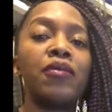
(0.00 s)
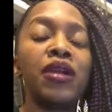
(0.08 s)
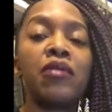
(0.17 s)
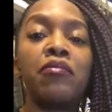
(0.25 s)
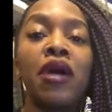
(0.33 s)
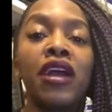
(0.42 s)

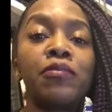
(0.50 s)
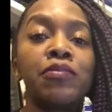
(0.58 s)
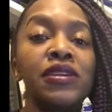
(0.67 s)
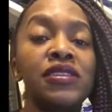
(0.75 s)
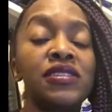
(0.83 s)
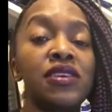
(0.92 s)
It might
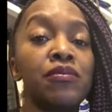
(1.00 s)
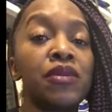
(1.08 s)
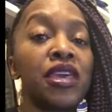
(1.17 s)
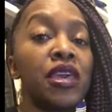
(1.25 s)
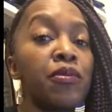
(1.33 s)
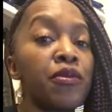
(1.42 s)
be some
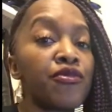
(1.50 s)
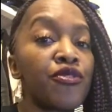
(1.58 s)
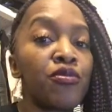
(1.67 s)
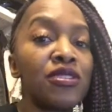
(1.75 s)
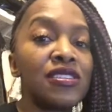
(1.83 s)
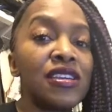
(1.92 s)
key
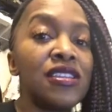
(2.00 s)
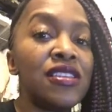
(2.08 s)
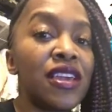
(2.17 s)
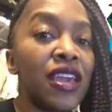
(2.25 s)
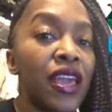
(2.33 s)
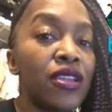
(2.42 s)
performance
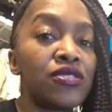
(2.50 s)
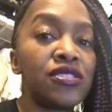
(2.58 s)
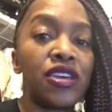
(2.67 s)
indicators